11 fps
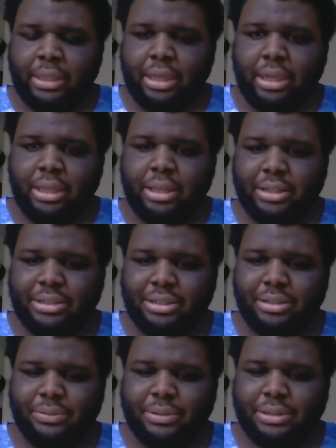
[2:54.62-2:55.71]
and
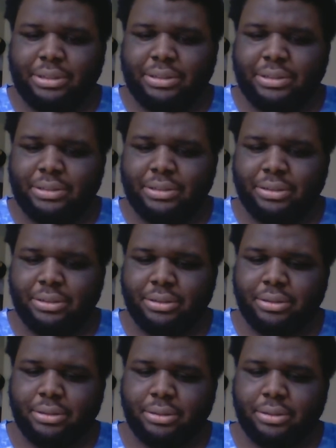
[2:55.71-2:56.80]
actually was
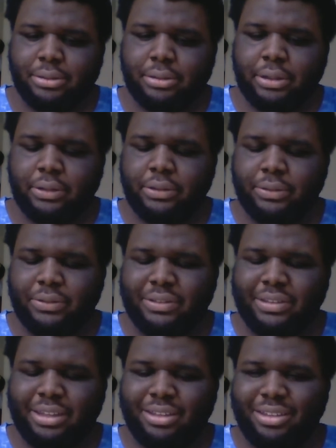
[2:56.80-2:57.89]
told to
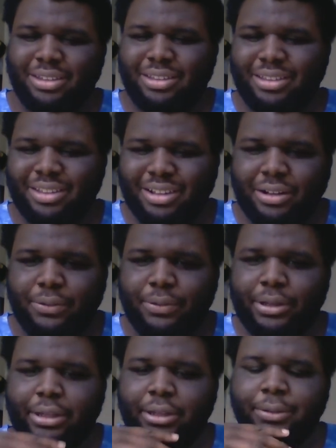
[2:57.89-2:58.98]
stand in the
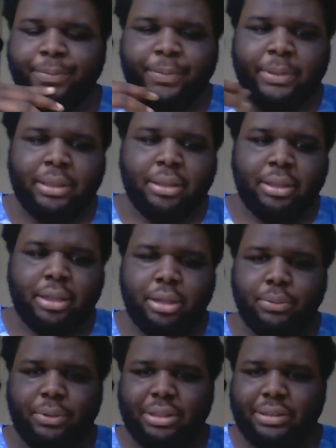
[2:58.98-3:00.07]
hallway.
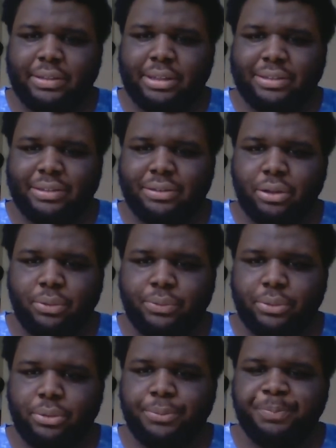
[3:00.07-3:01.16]
And when the test is
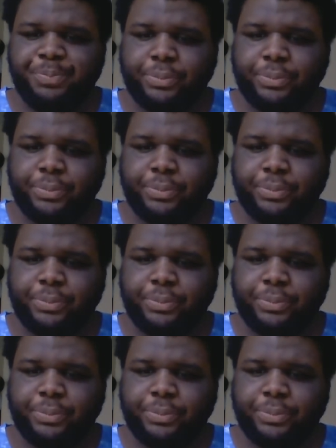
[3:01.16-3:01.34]
over,